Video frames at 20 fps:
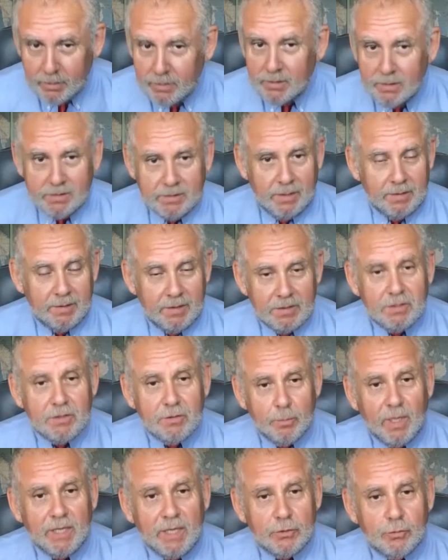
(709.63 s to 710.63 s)
It's like, this is
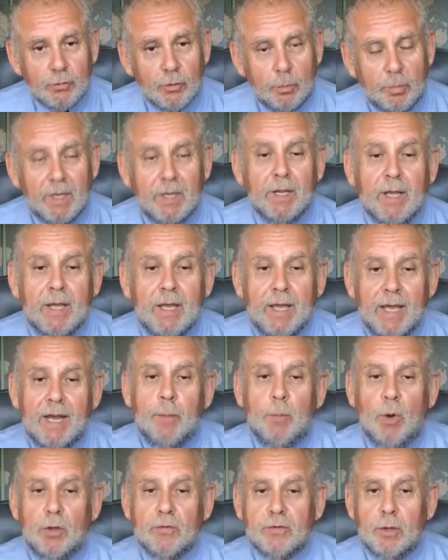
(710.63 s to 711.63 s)
my true opinion. And
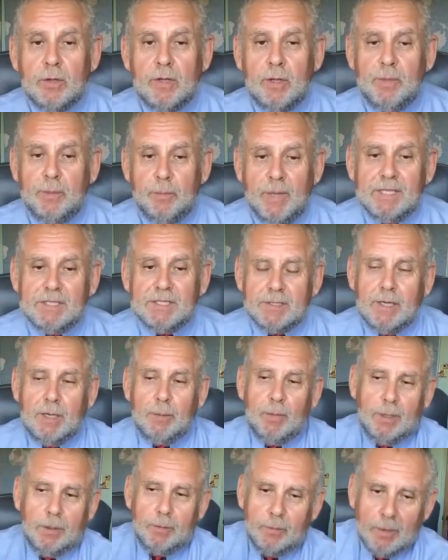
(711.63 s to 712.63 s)
I'm also, let me mention,
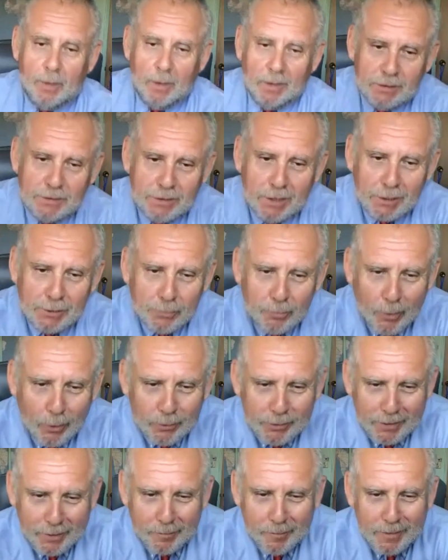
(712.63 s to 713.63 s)
I'm a judge pro
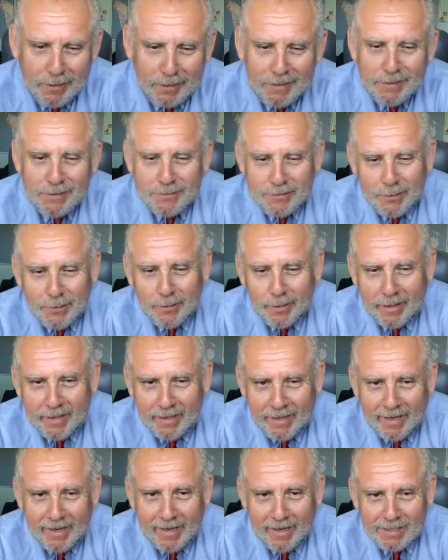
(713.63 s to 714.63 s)
tem. So
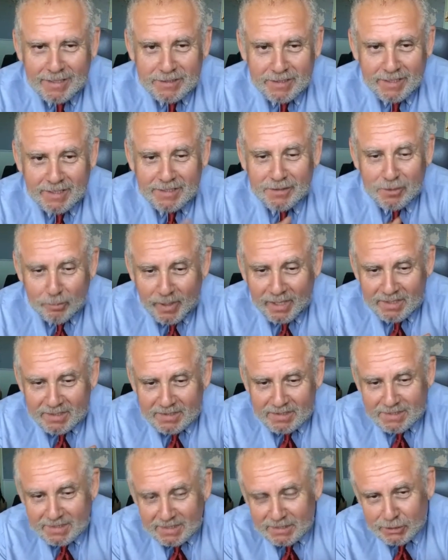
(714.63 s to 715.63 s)
I actually get to make
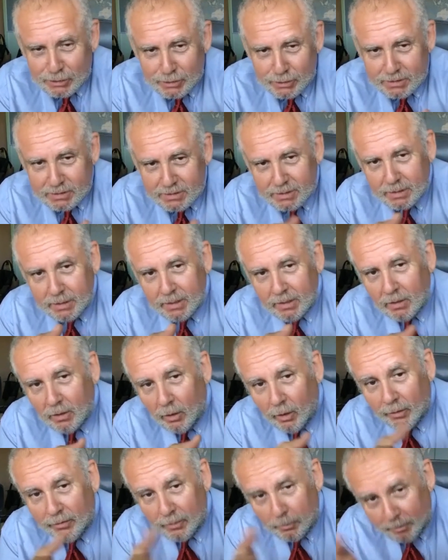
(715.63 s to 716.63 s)
decisions
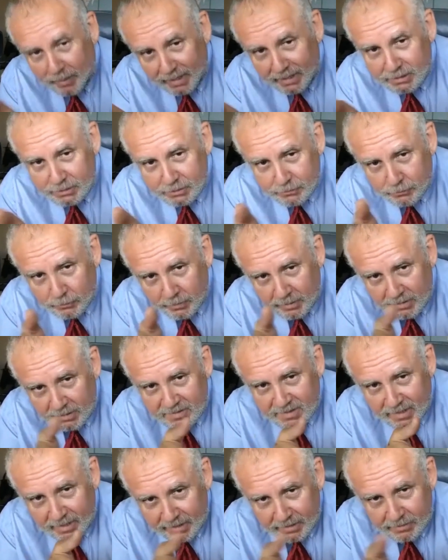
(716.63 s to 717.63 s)
on the bench for these
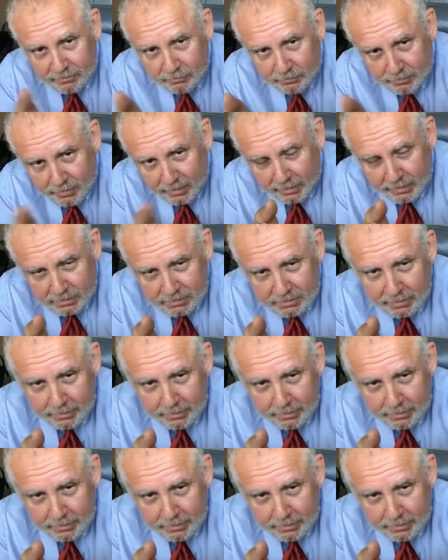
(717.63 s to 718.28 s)
kinds of things.